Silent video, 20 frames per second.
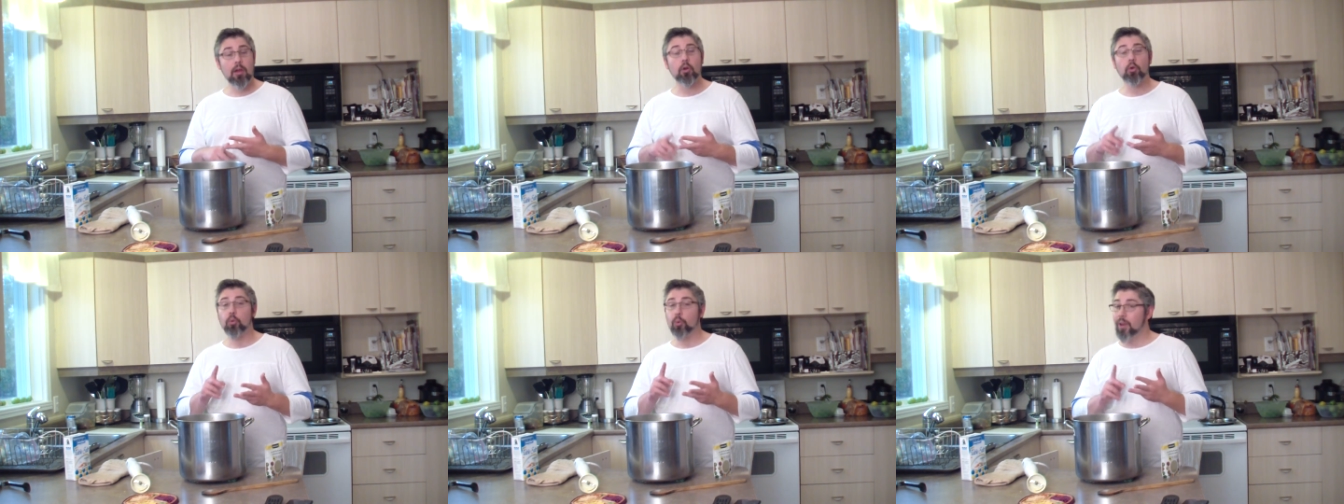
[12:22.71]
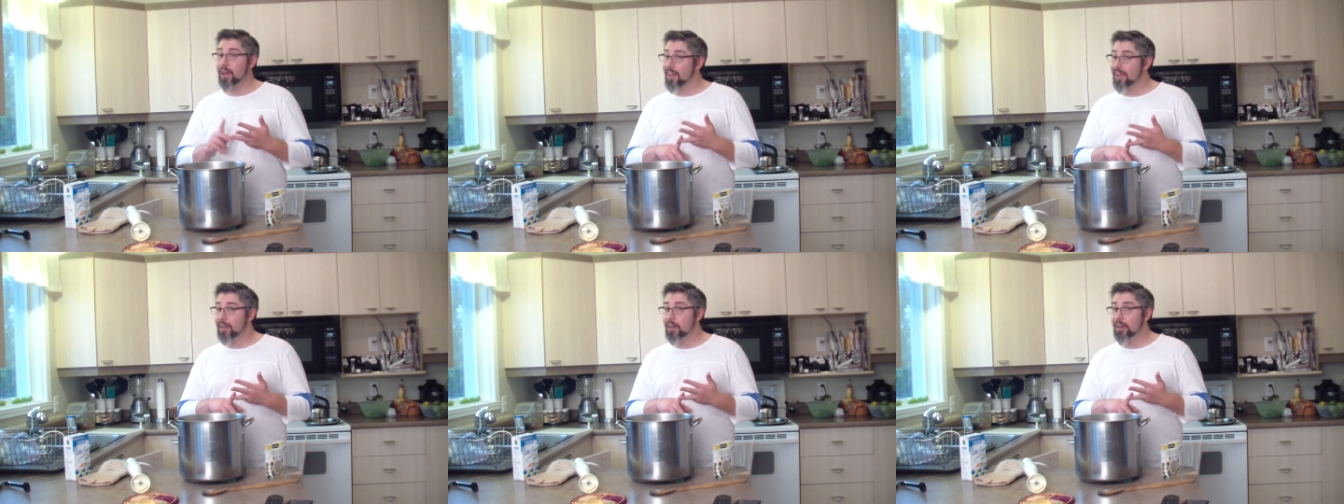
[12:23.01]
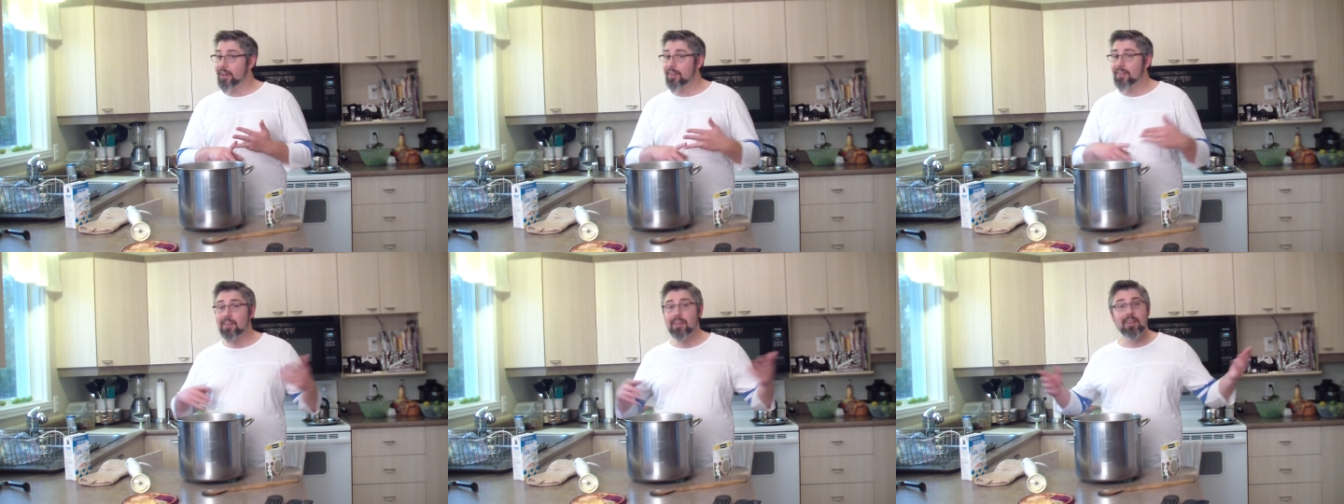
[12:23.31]
really
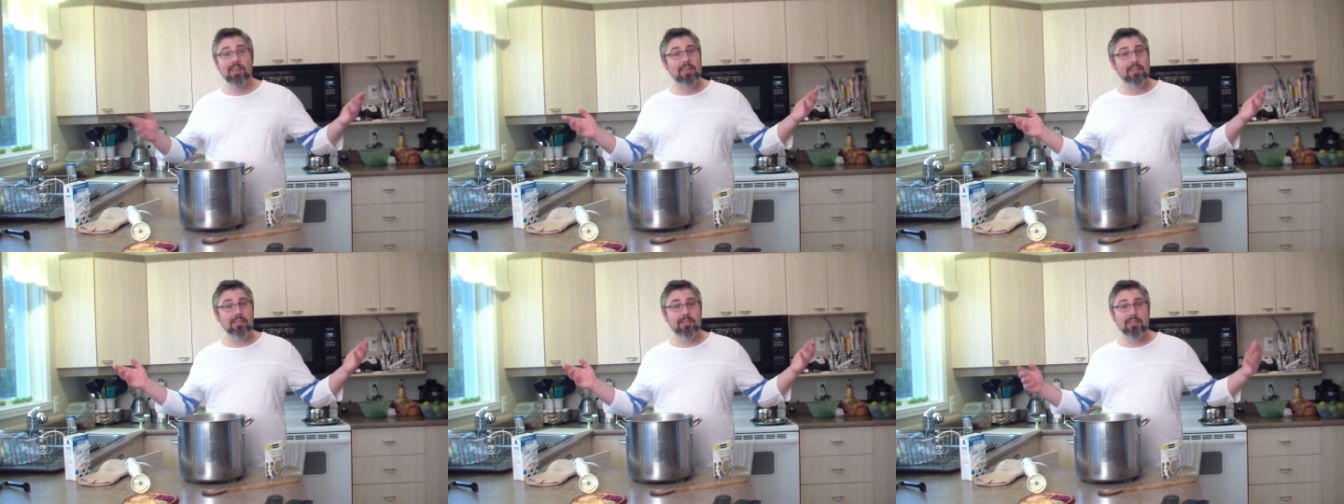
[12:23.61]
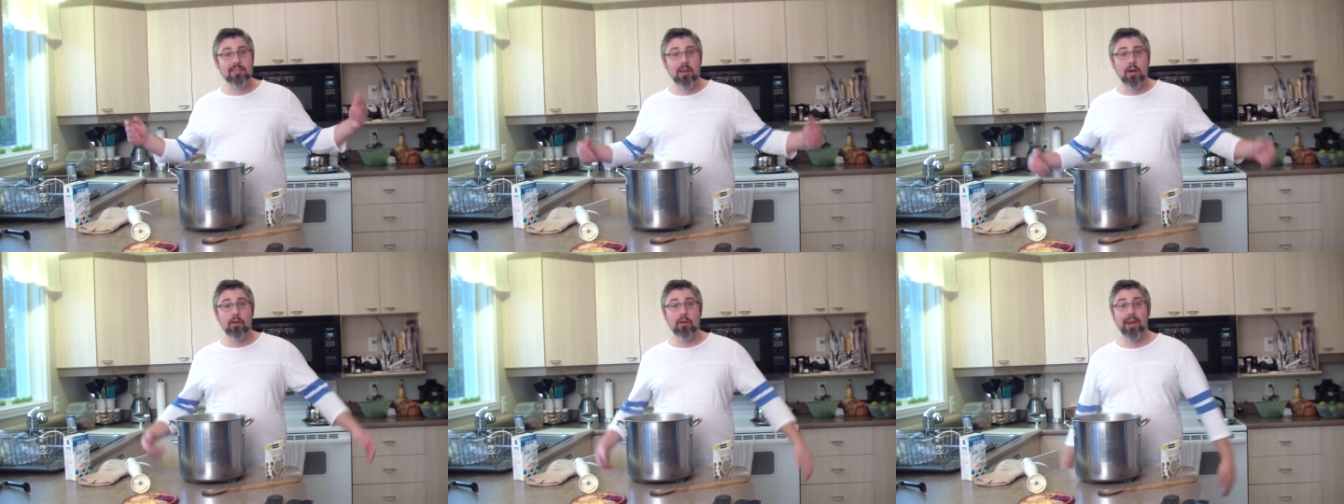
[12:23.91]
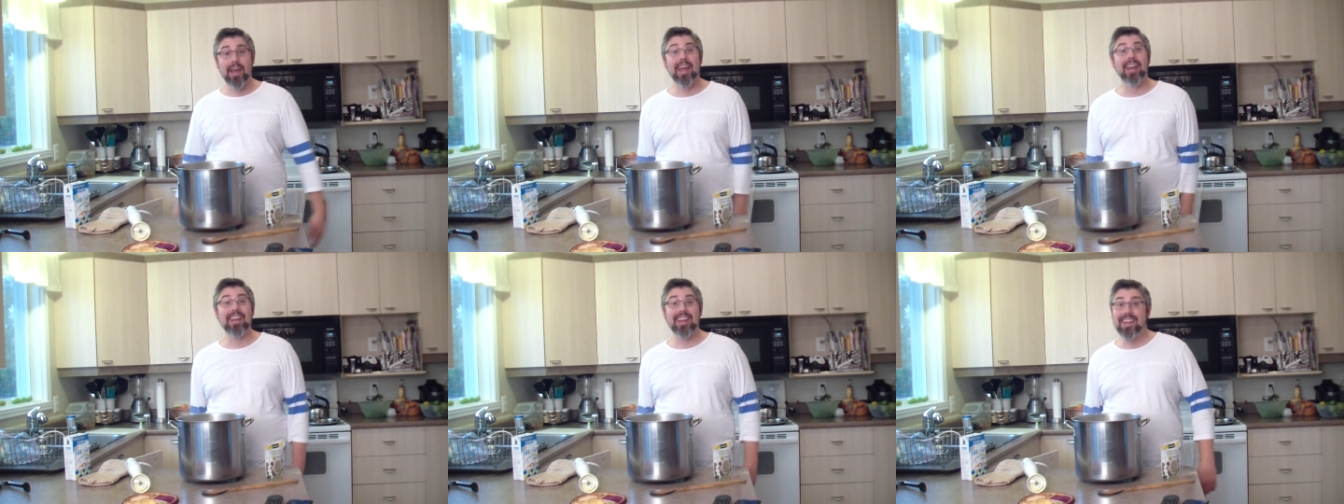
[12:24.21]
good,
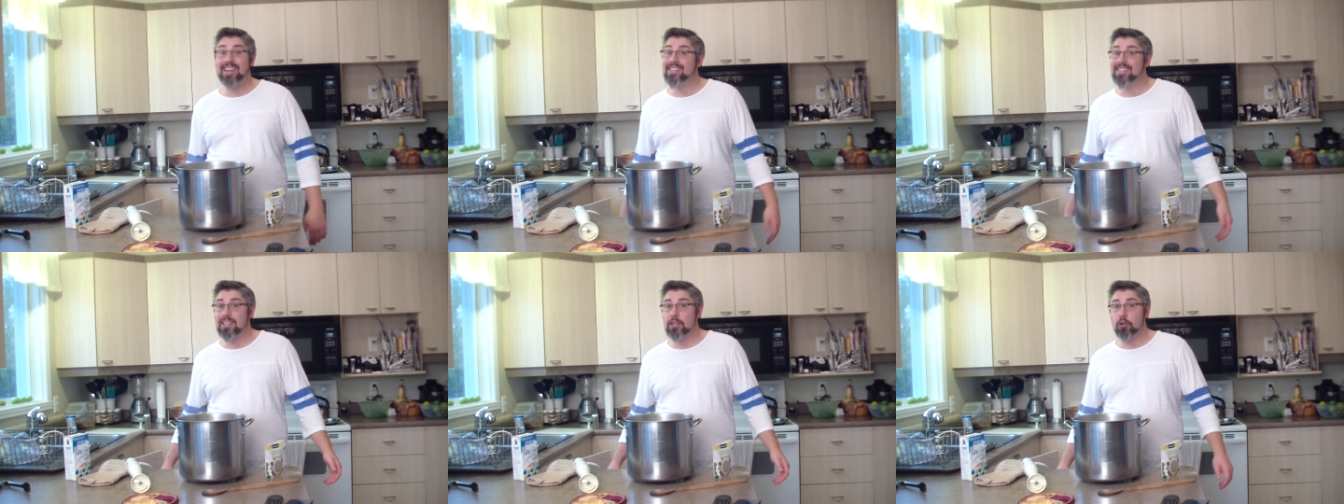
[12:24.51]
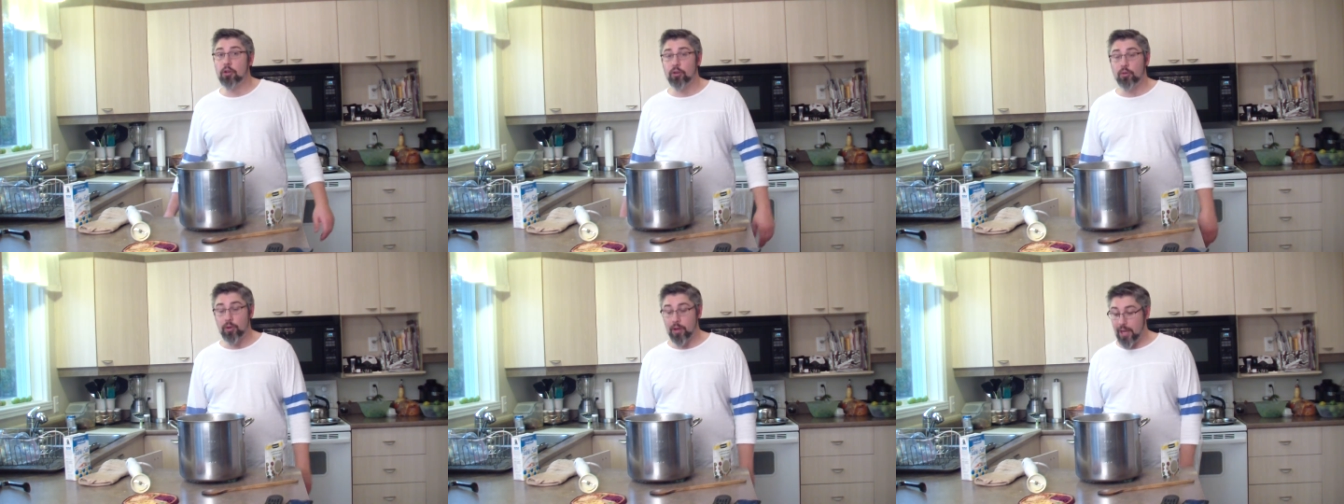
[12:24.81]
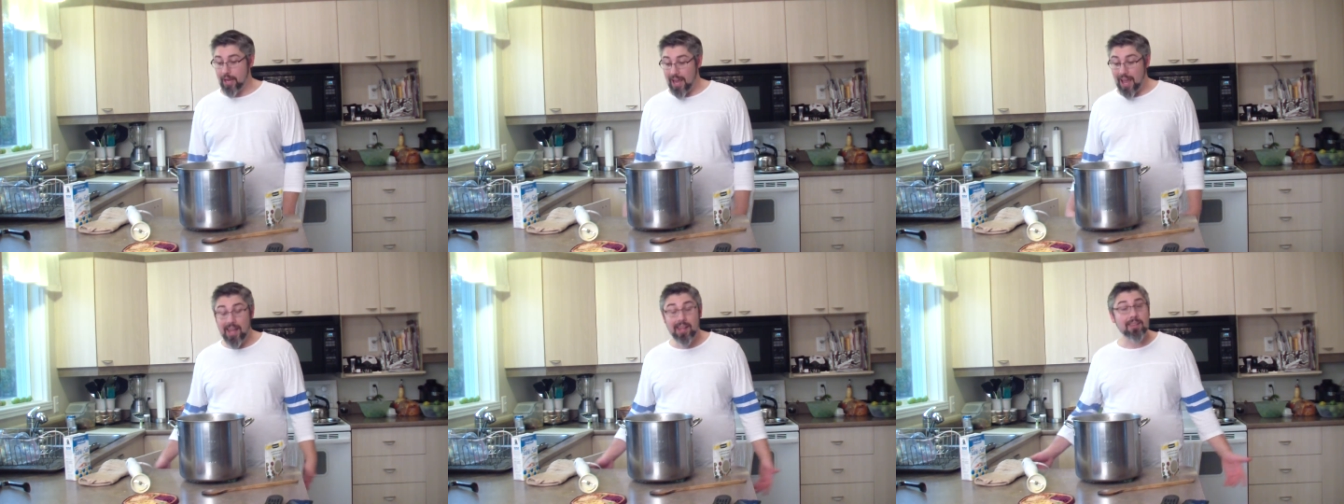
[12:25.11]
and easy to
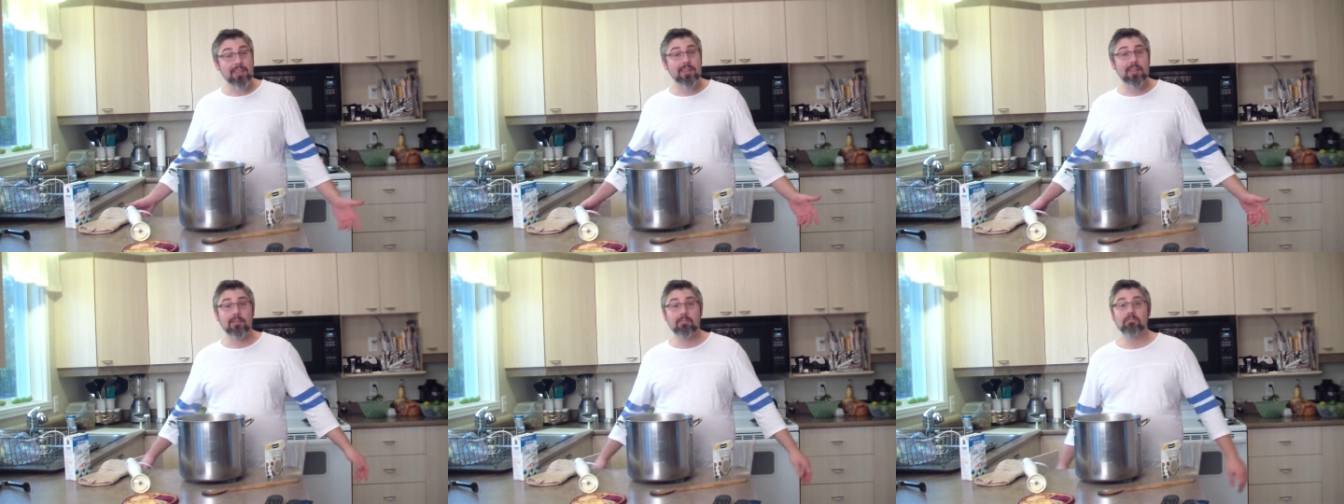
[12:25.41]
create.